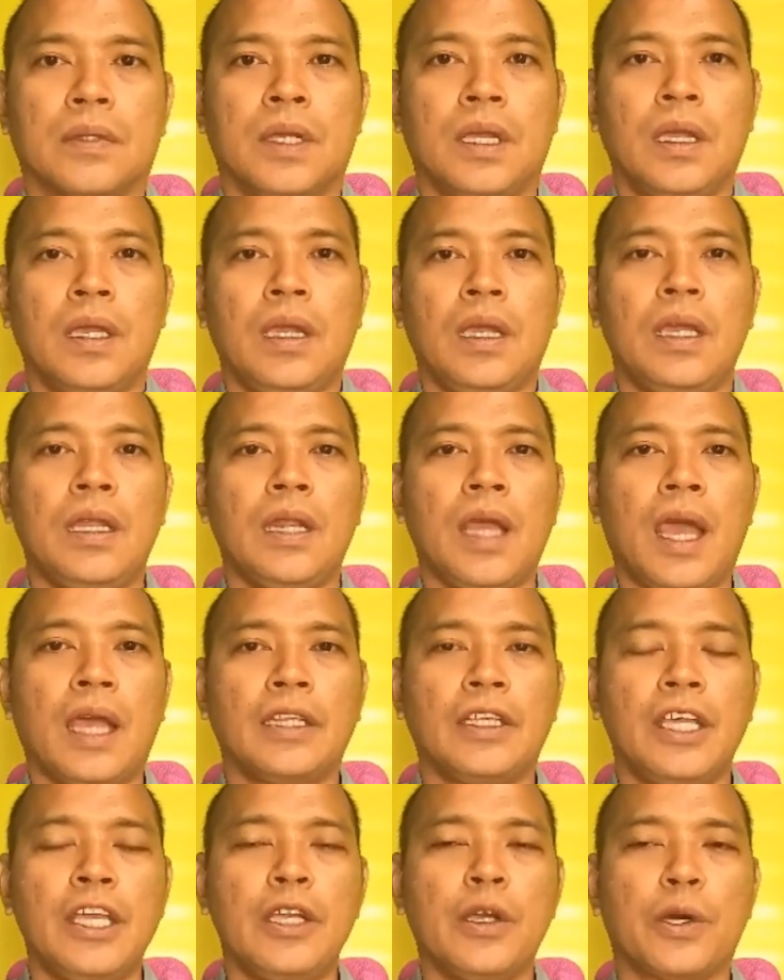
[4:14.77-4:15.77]
In
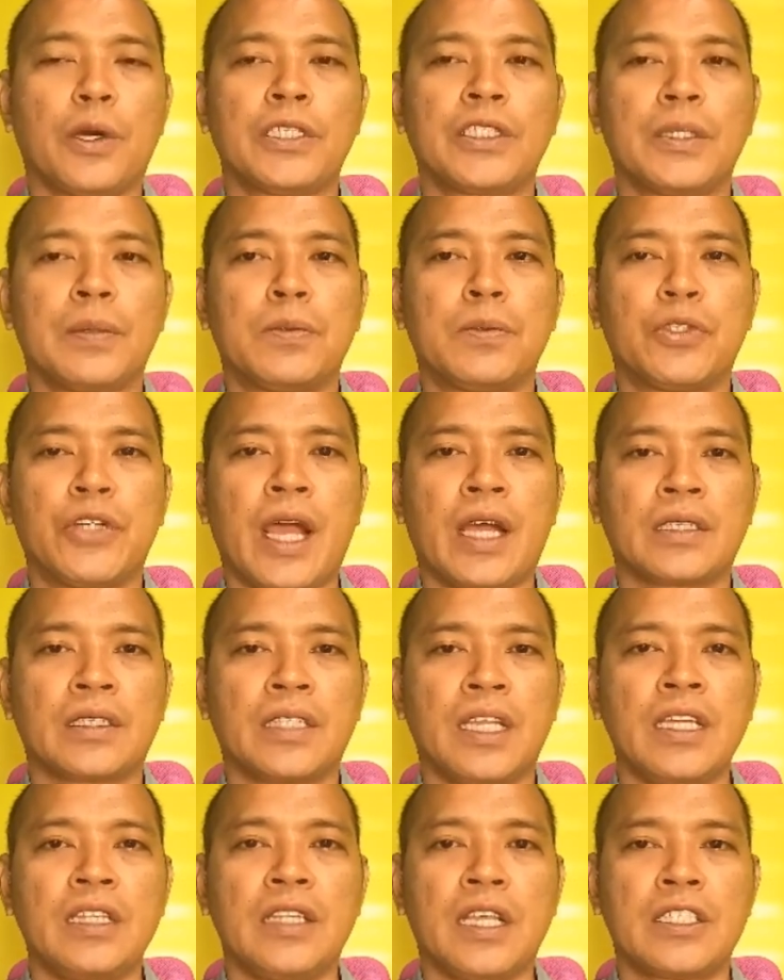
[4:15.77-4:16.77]
adding or
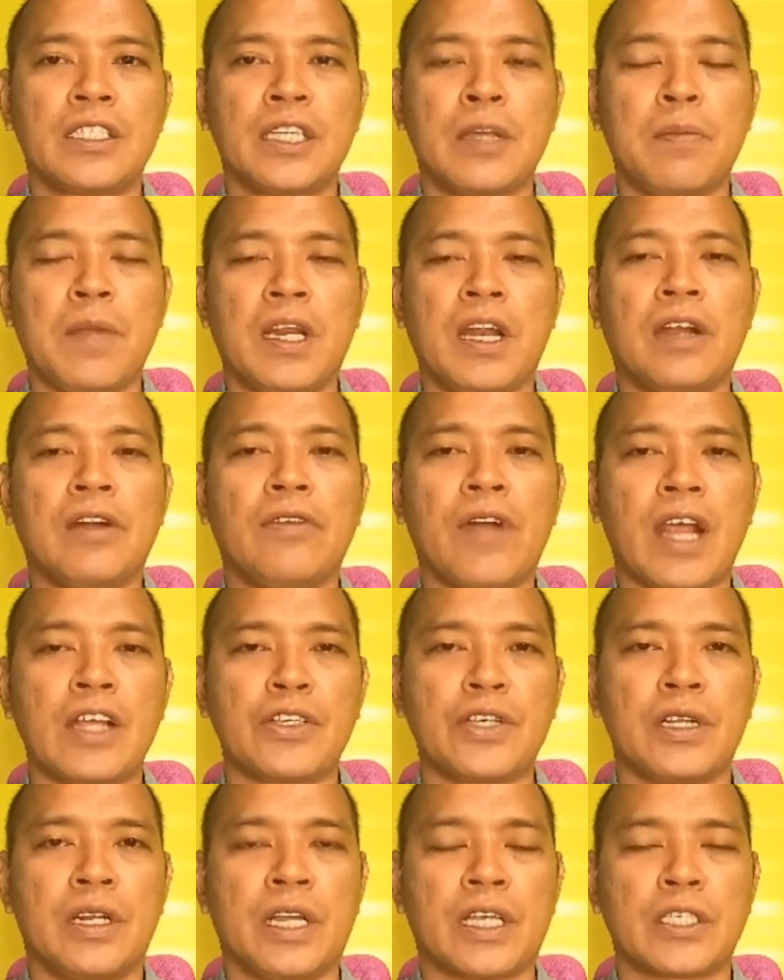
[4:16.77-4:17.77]
subtracting dissimilar
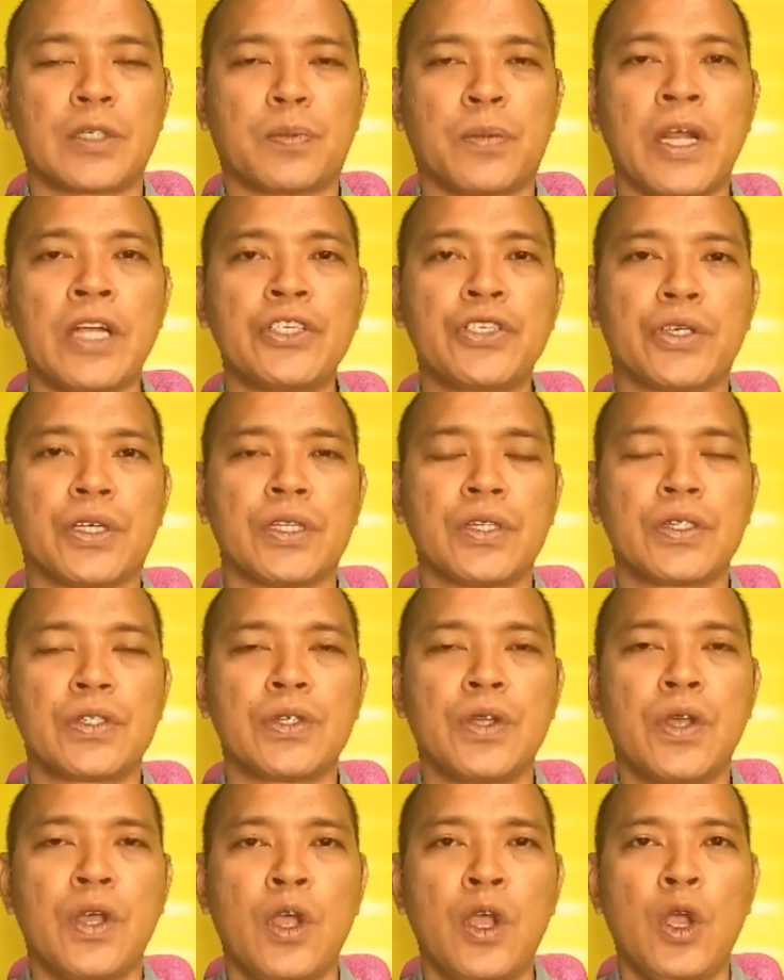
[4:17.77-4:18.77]
rational expressions,
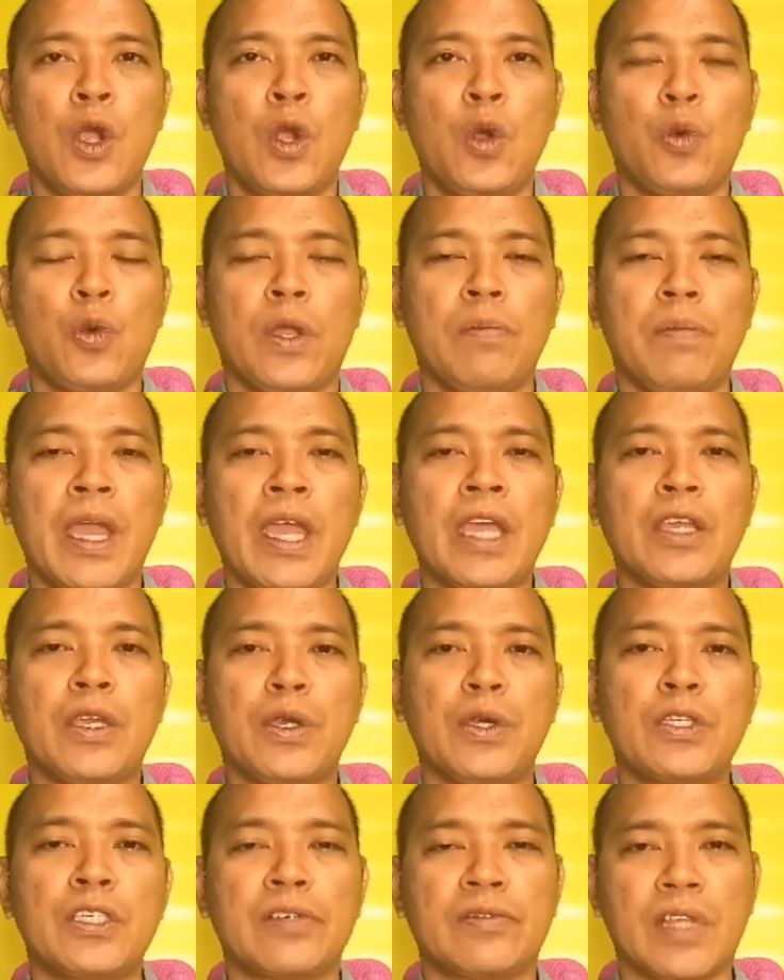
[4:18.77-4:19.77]
we make use
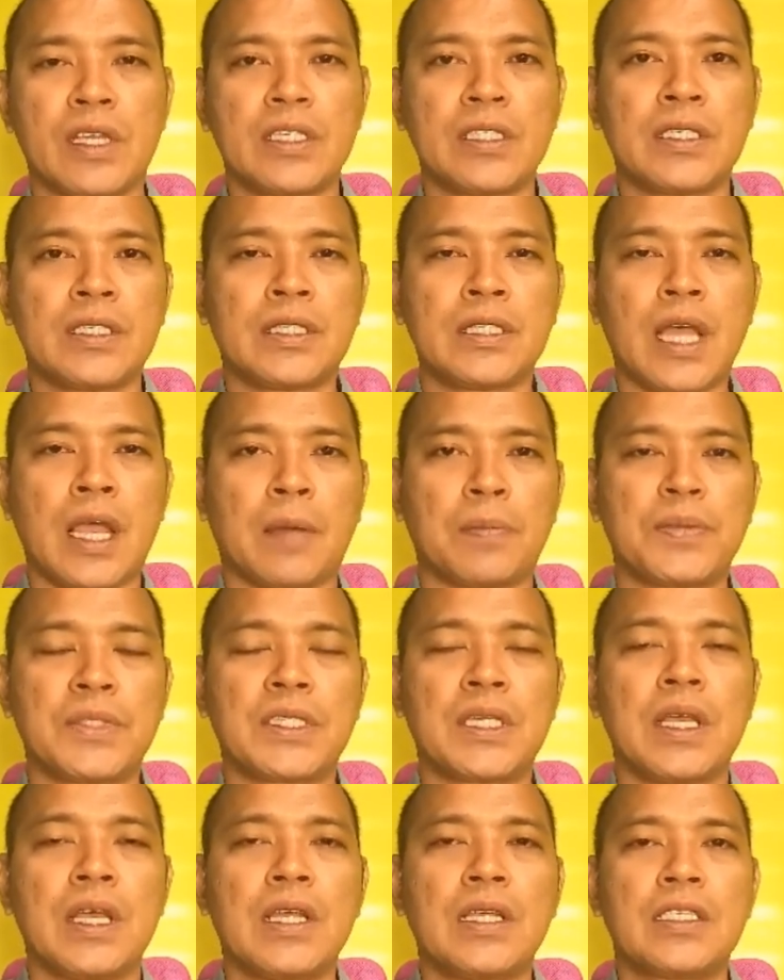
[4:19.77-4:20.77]
of the steps
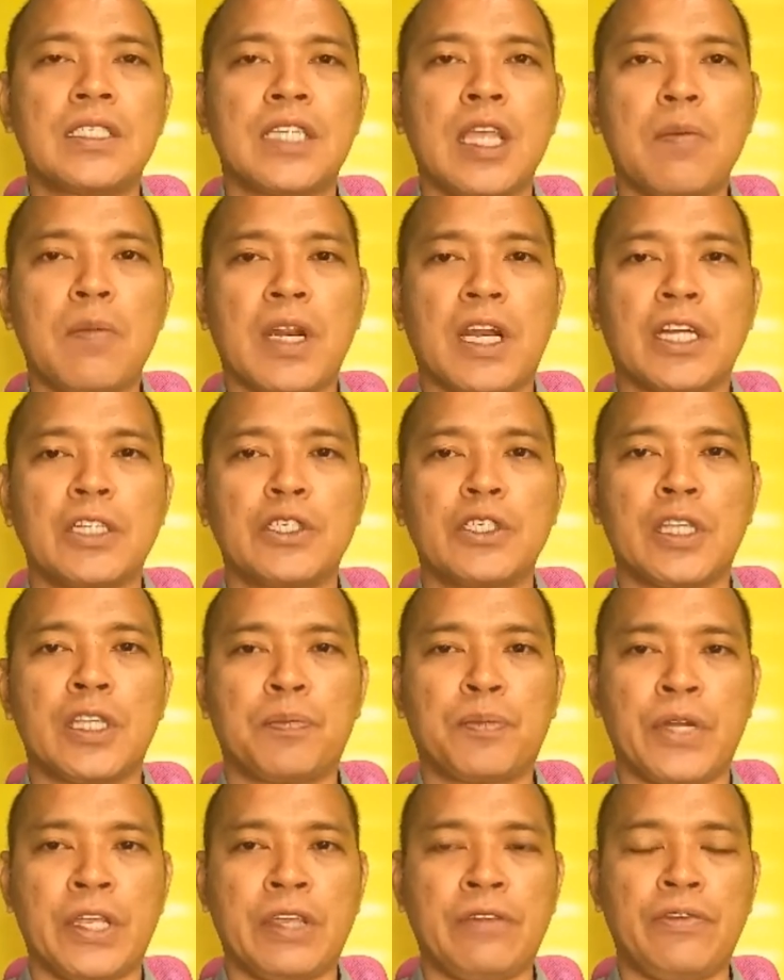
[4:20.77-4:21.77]
similar to the
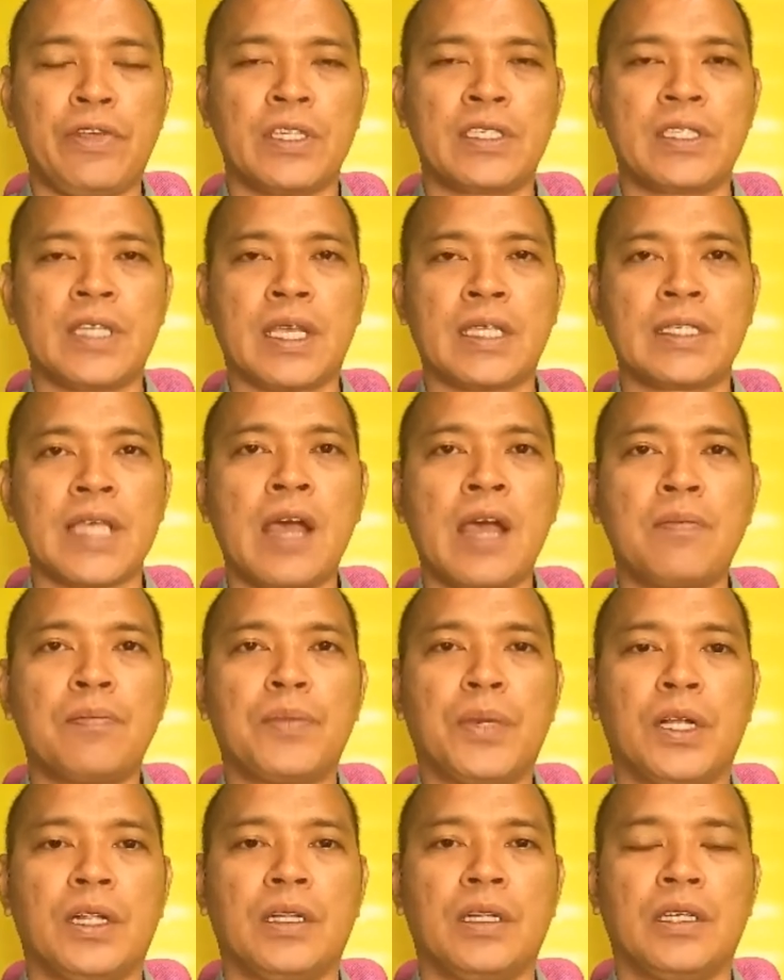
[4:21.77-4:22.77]
previous example.
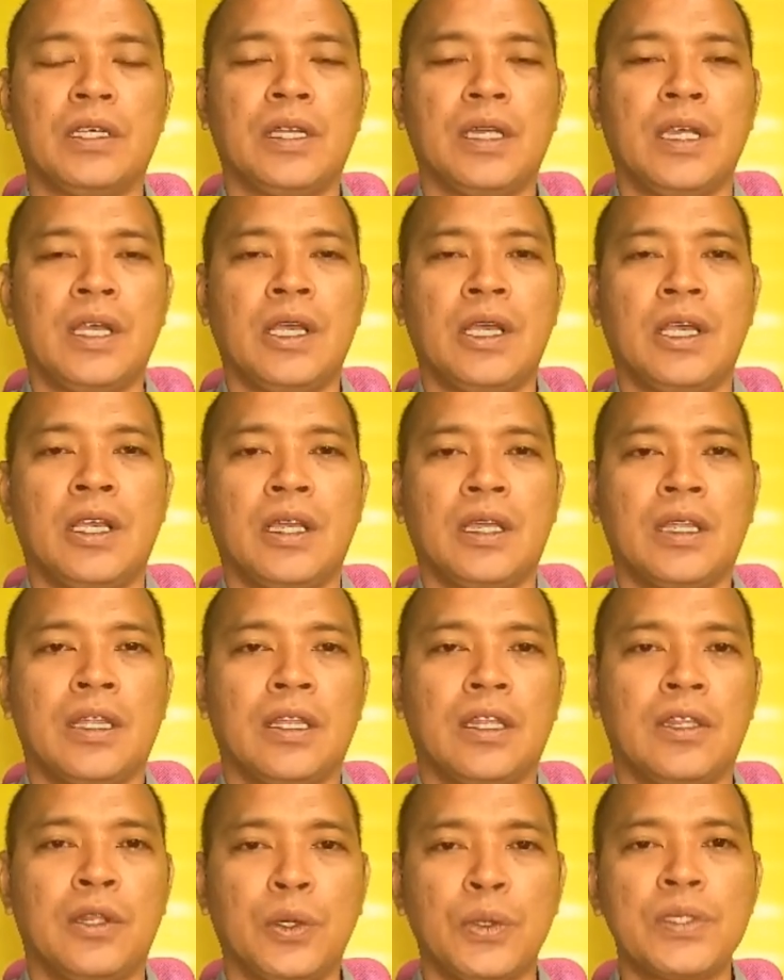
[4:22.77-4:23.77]

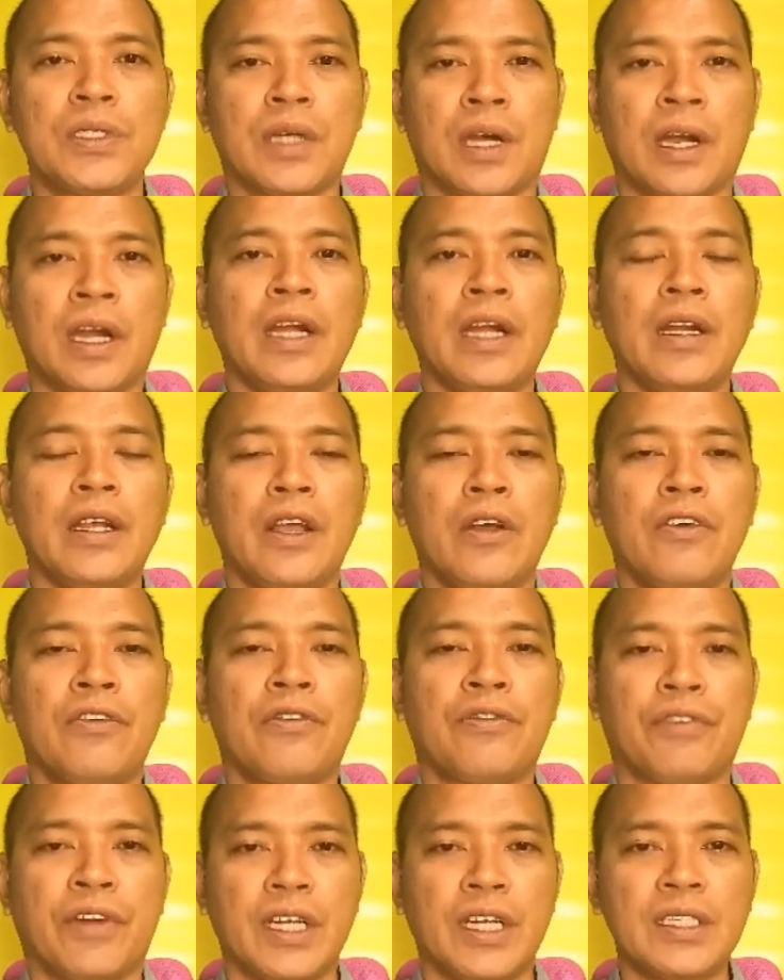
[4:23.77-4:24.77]
Those are,
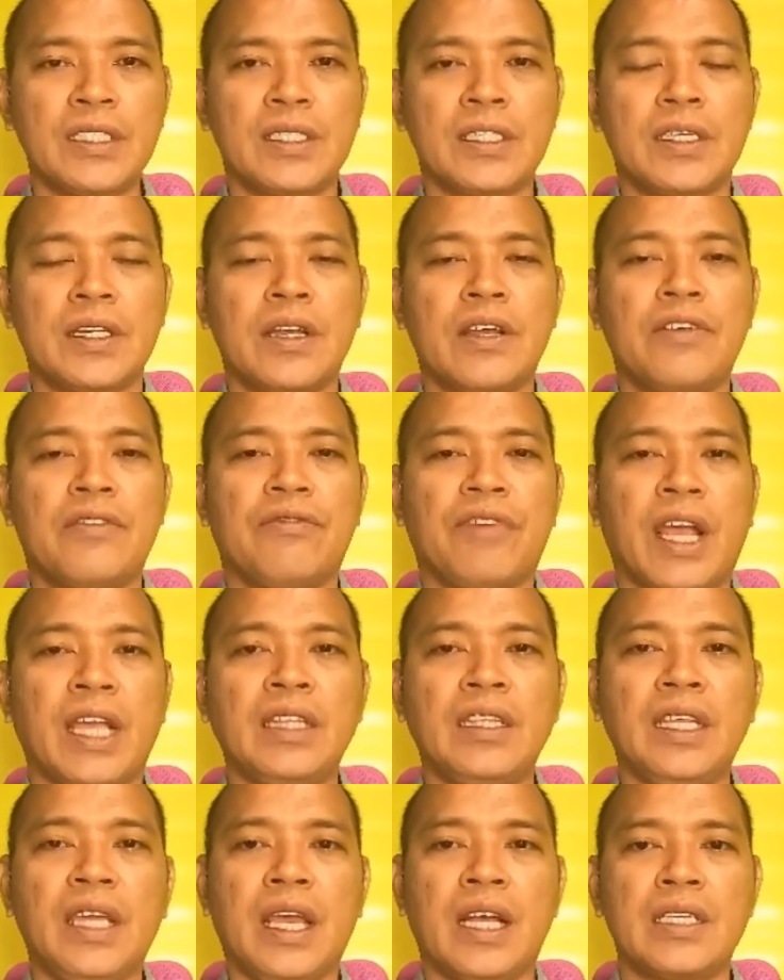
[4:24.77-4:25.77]
first, find
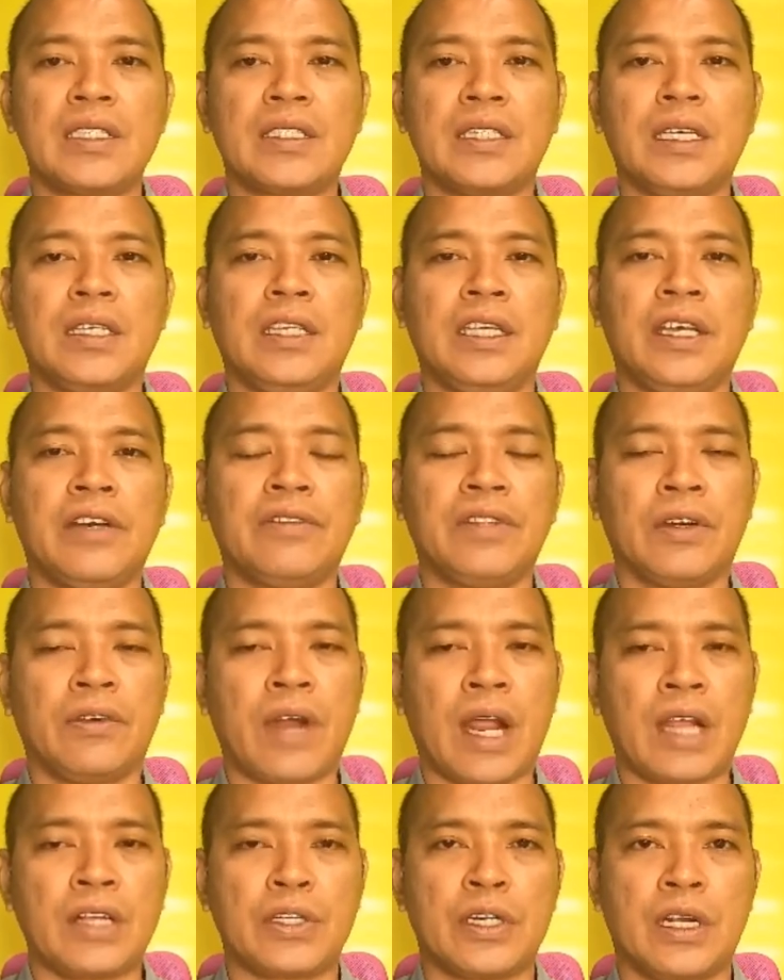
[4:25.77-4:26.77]
the LCD of the
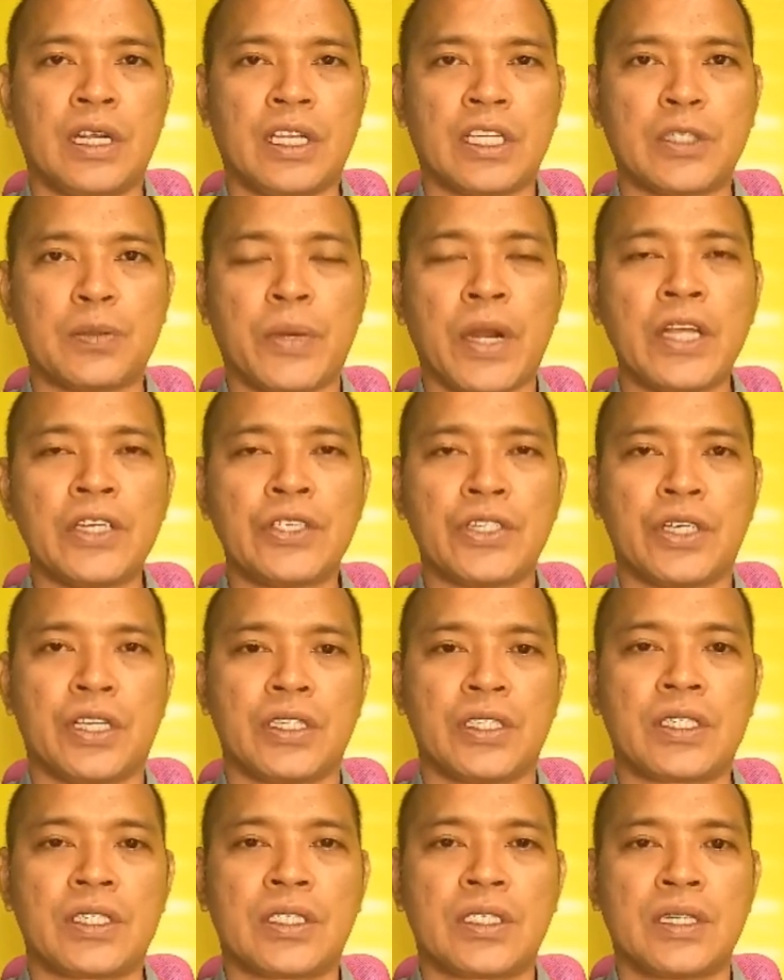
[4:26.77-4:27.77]
rational
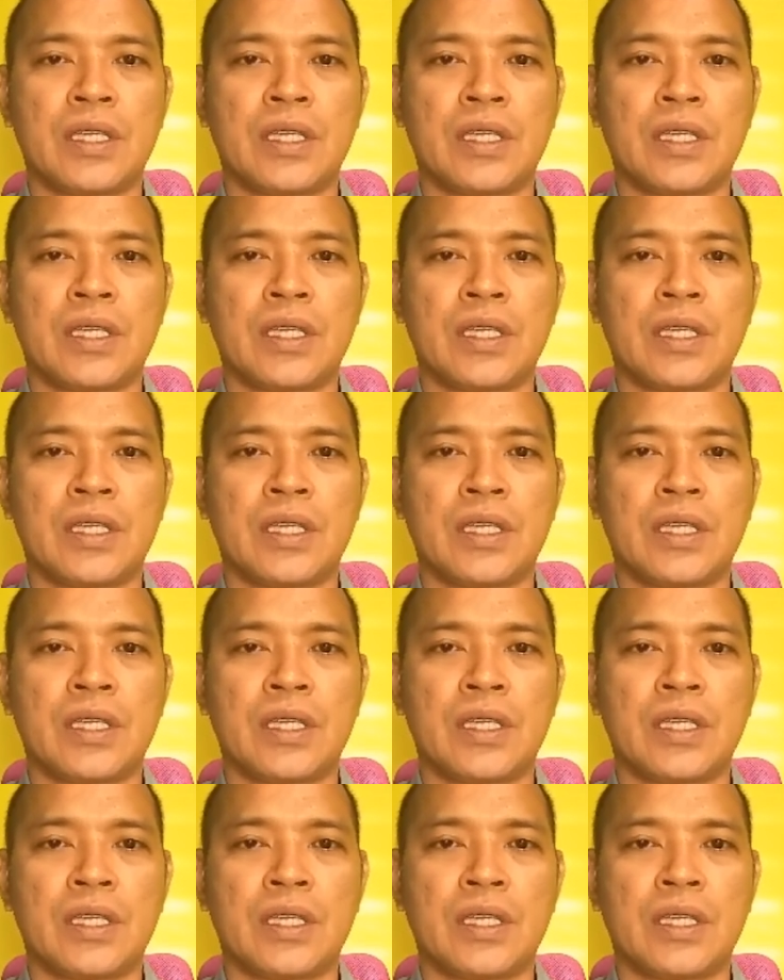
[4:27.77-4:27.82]
expressions.